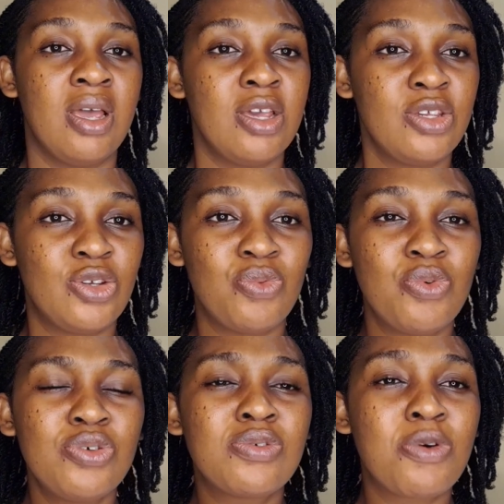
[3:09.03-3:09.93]
you
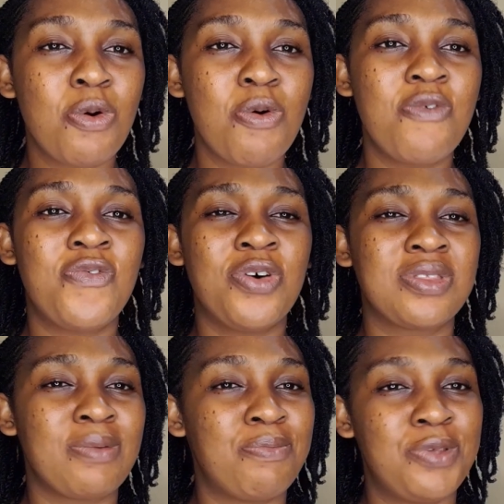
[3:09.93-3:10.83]
would go for
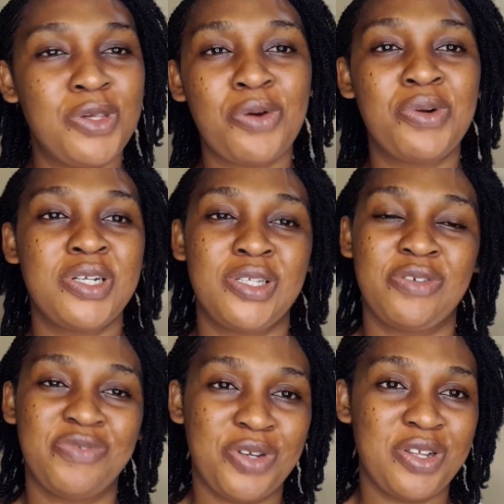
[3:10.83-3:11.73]
the purest
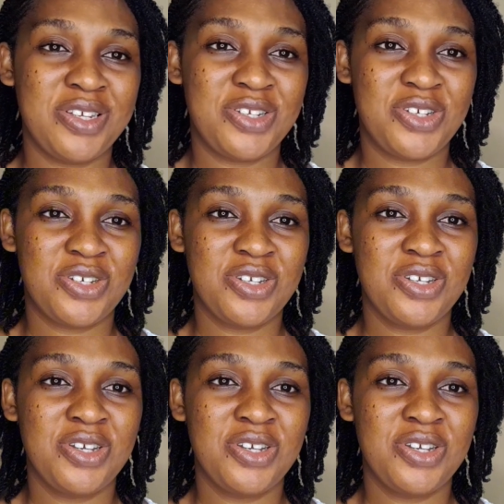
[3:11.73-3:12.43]
of knowledge.